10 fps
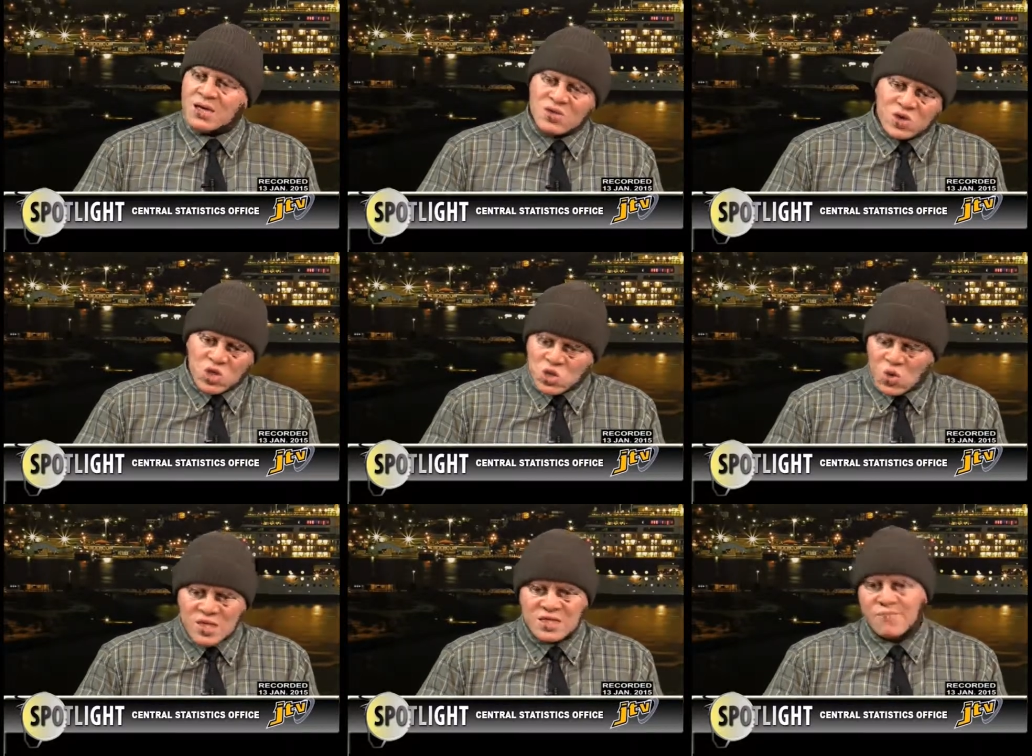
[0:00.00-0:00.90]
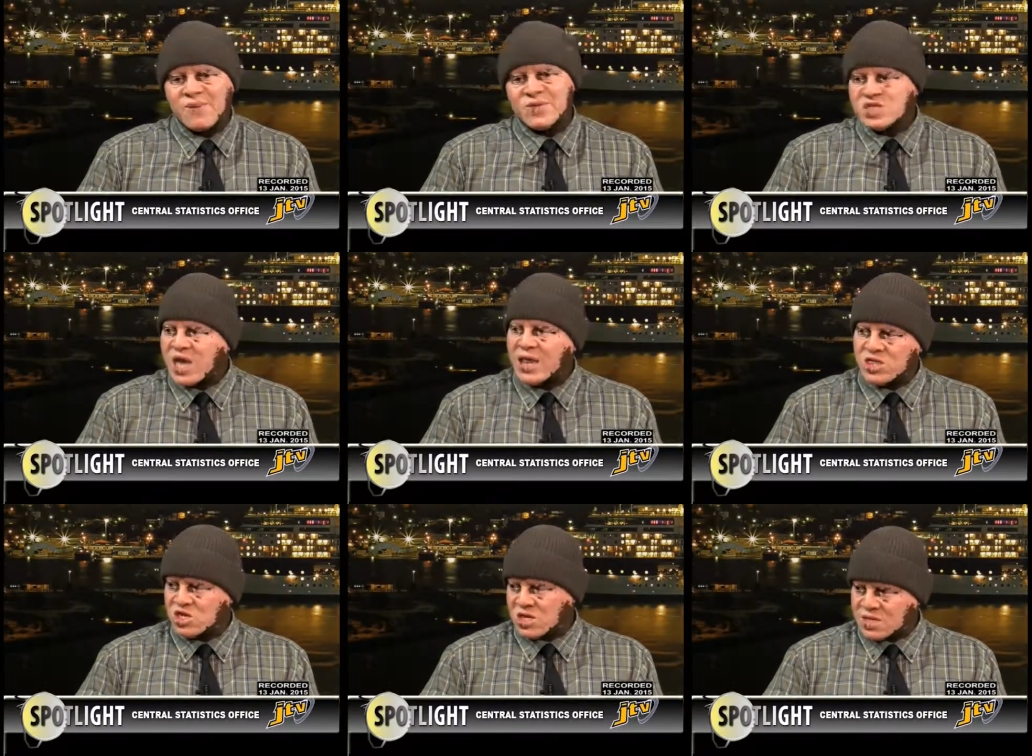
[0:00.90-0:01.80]
So, you know, those are some of the
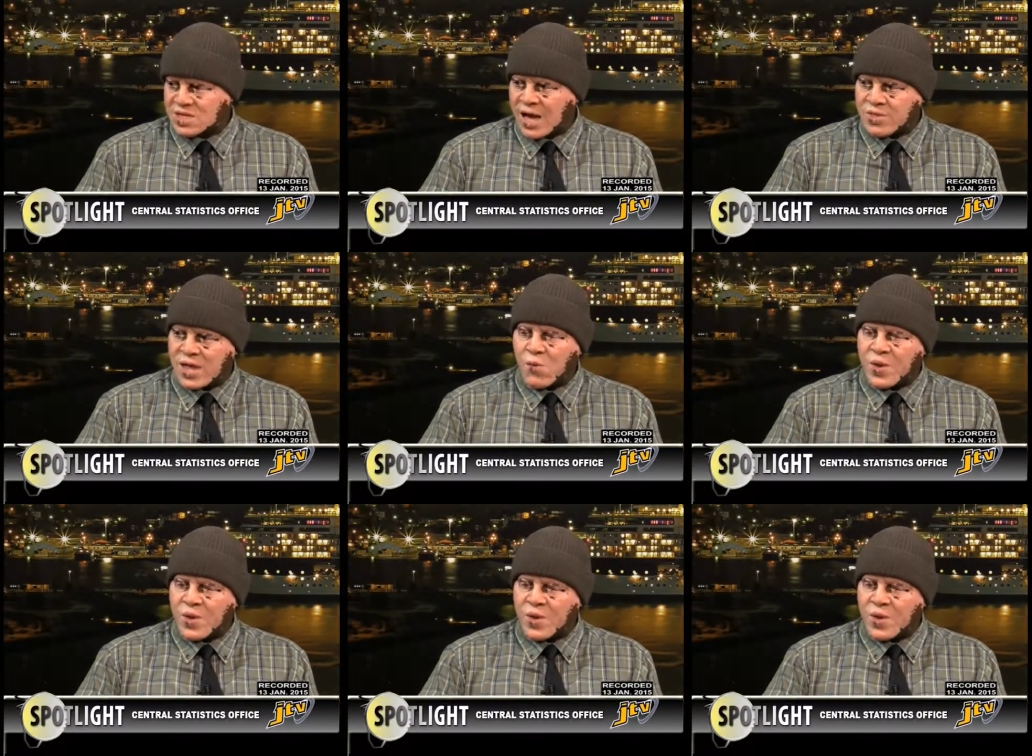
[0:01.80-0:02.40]
challenges that, that we